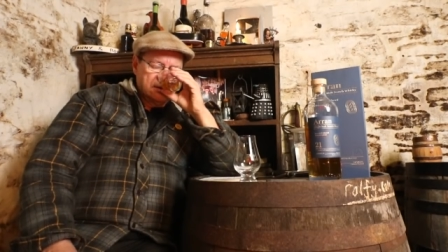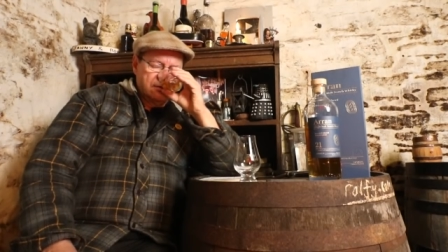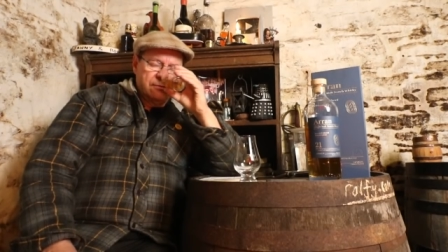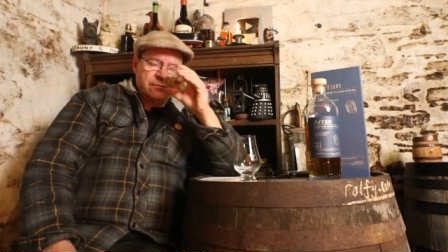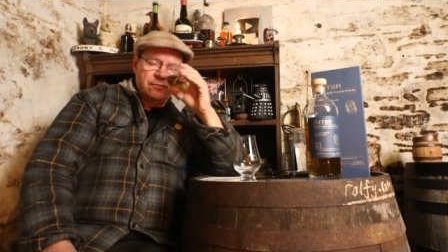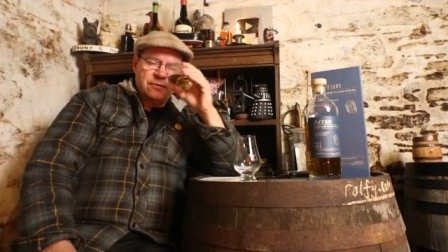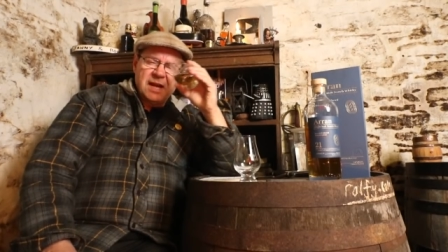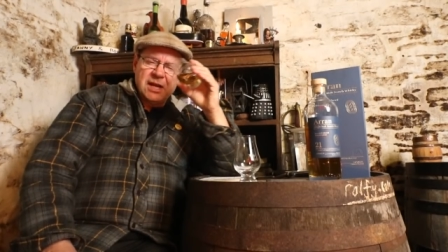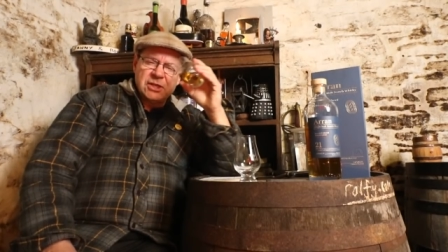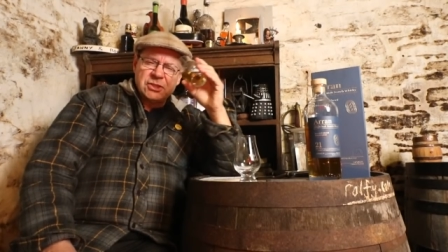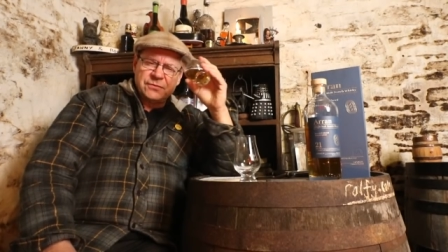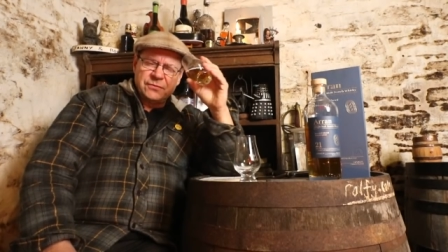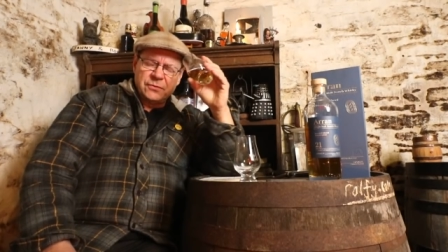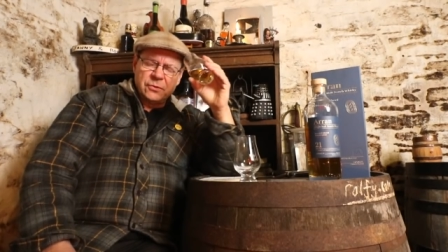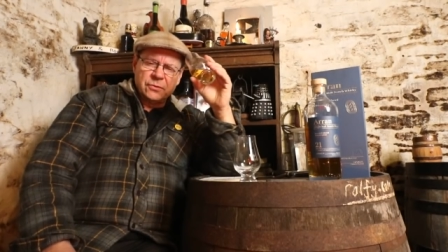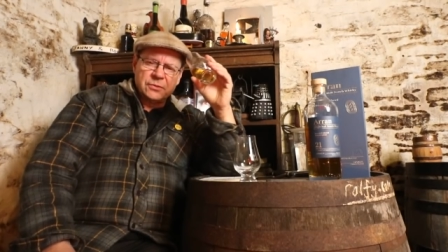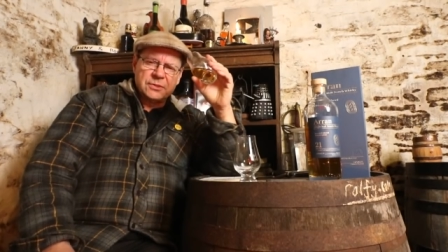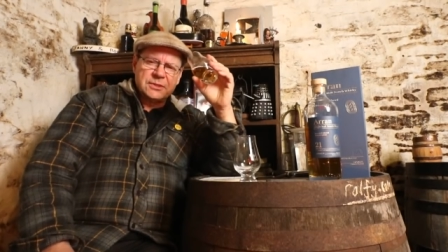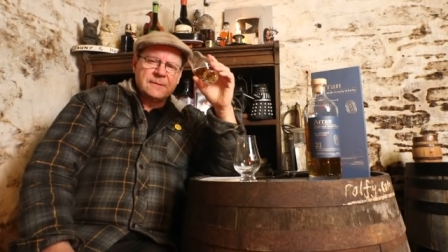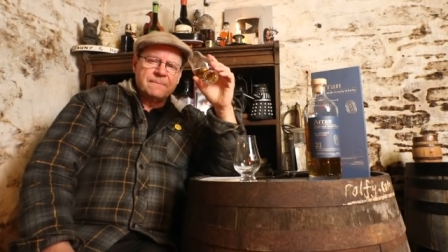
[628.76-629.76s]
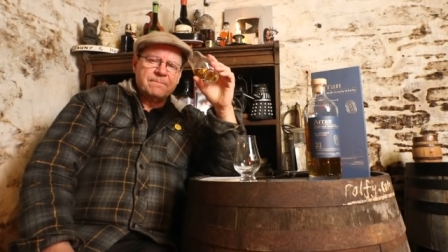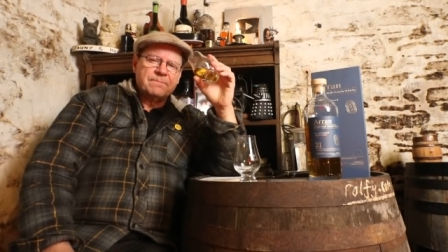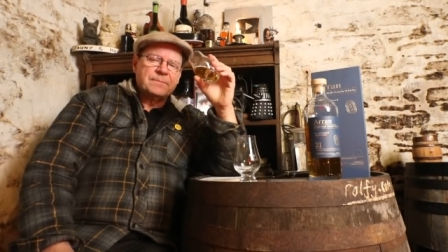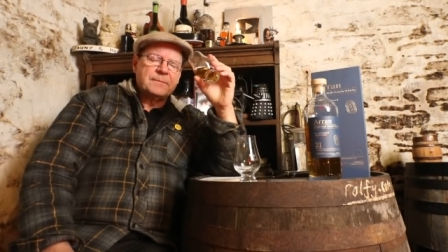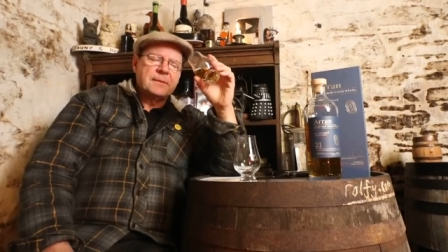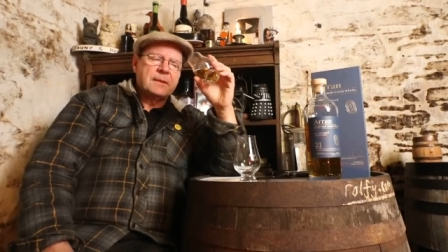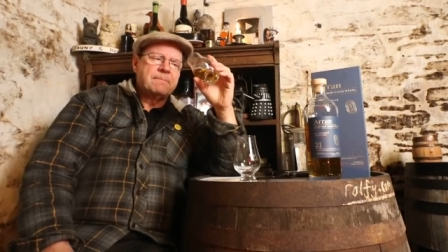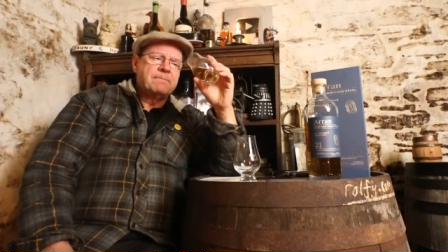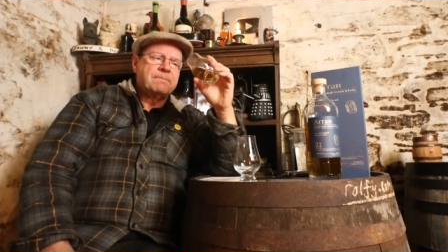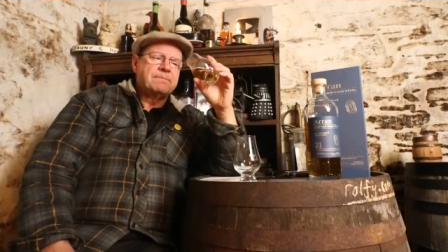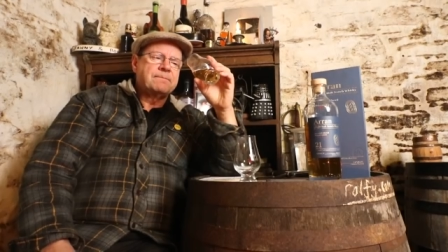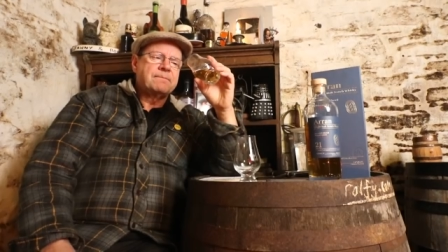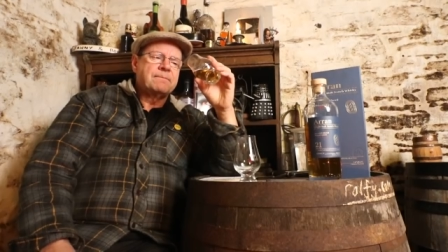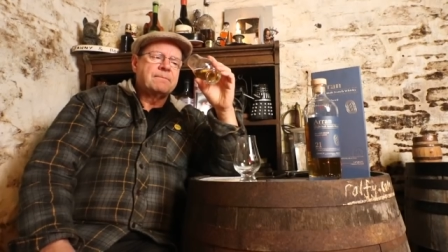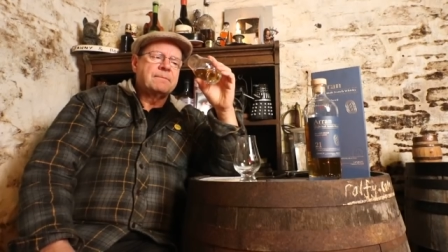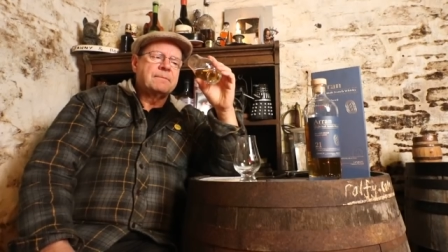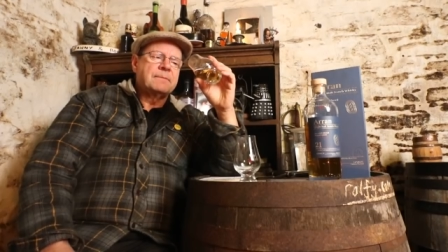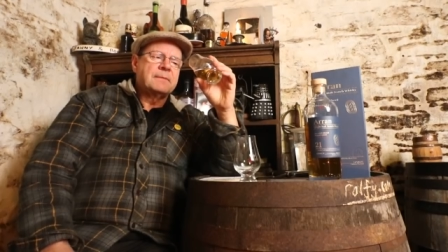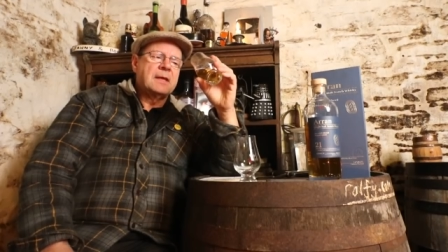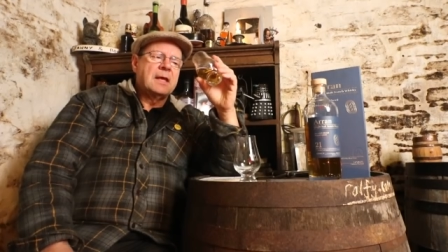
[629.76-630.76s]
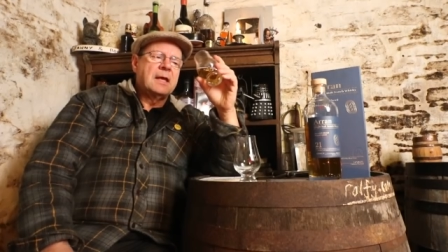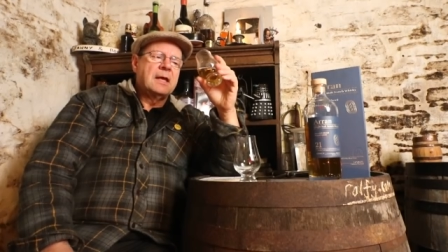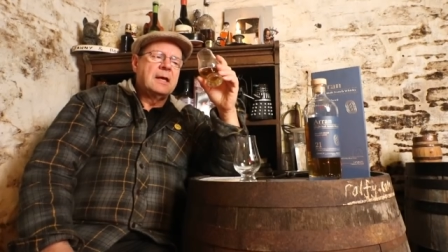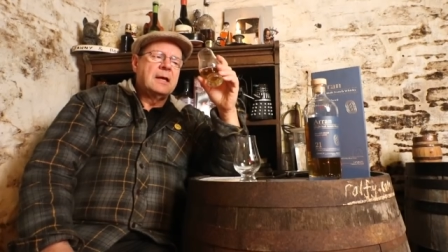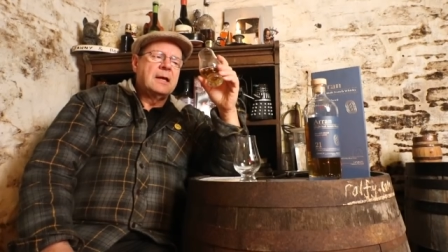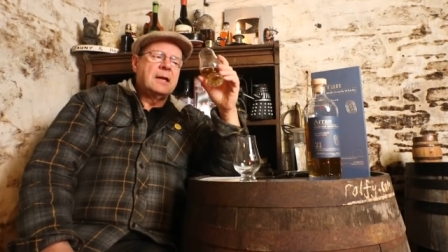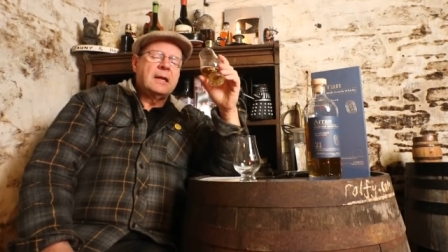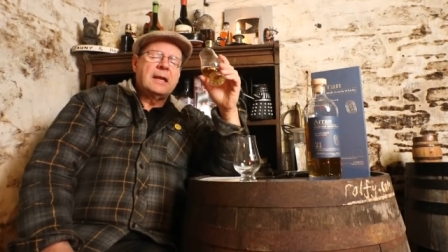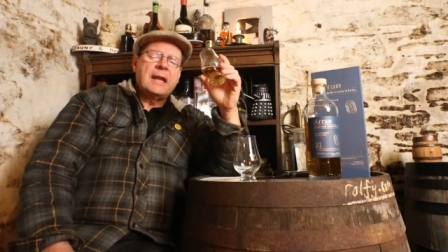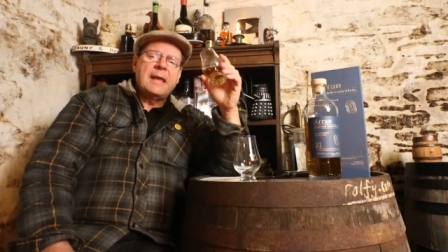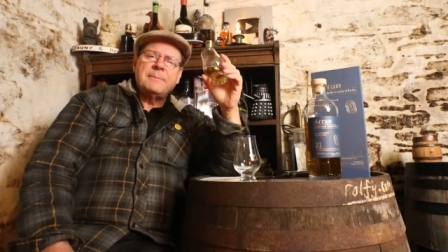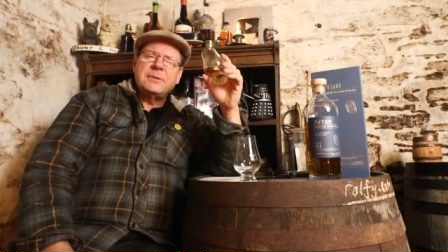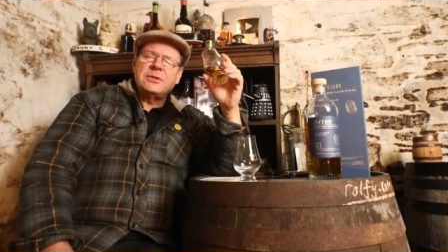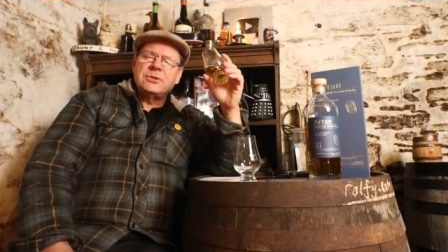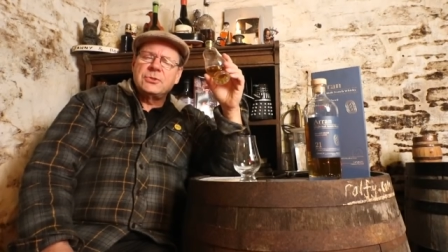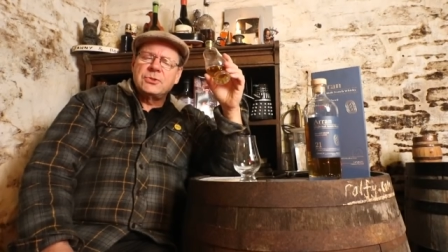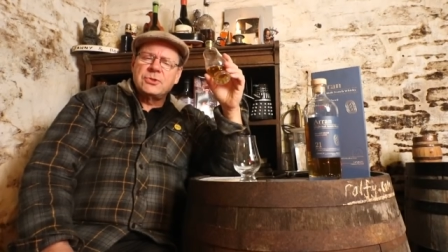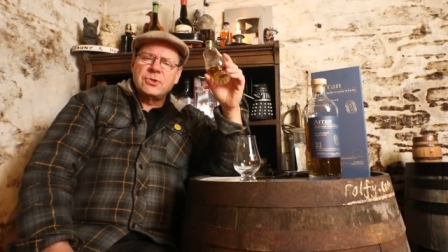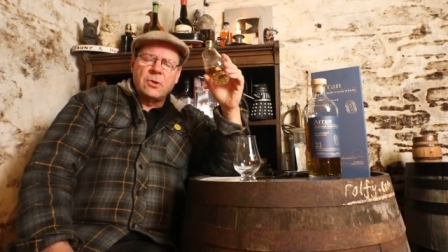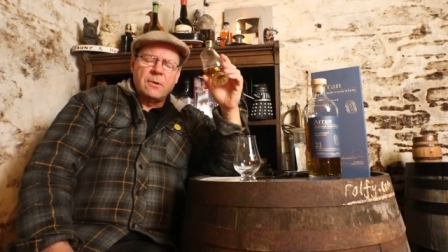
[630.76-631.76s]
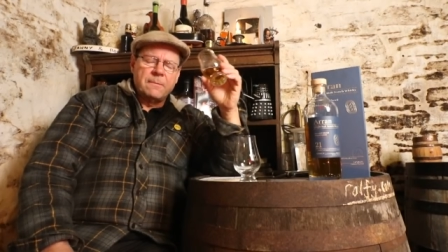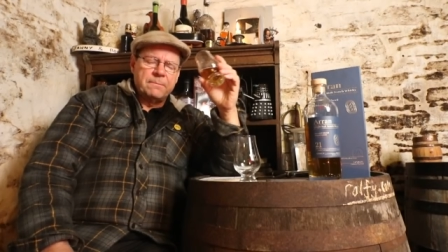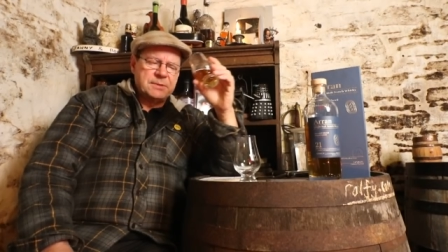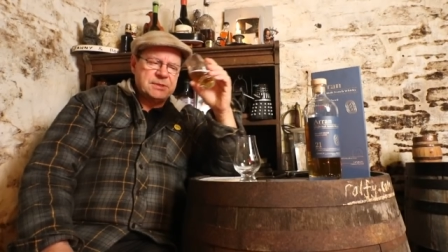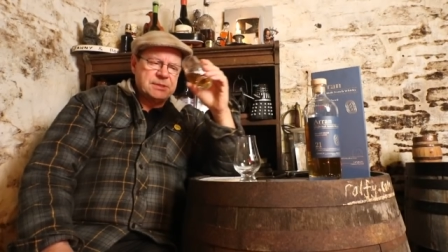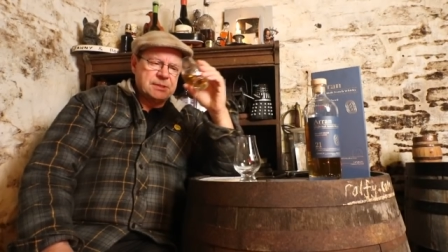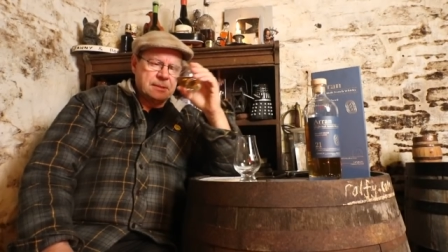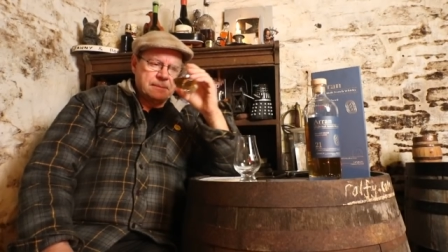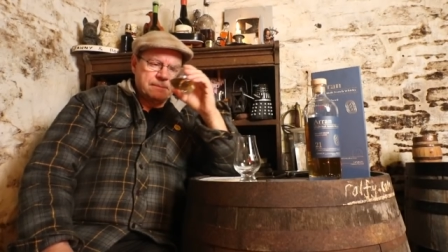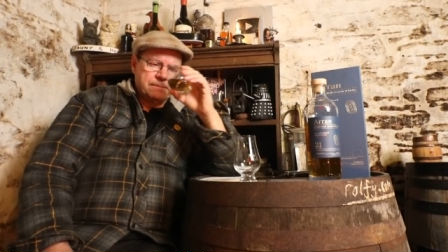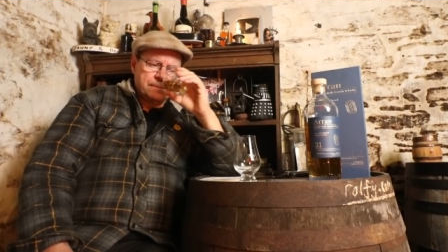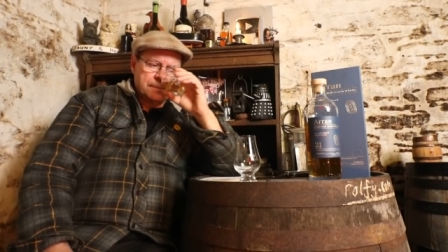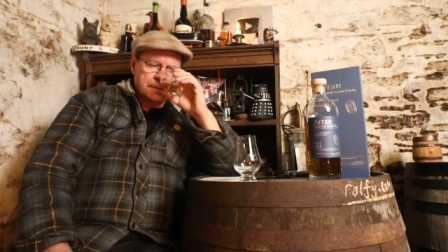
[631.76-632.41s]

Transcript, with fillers: Fresh fruit, lemon drops,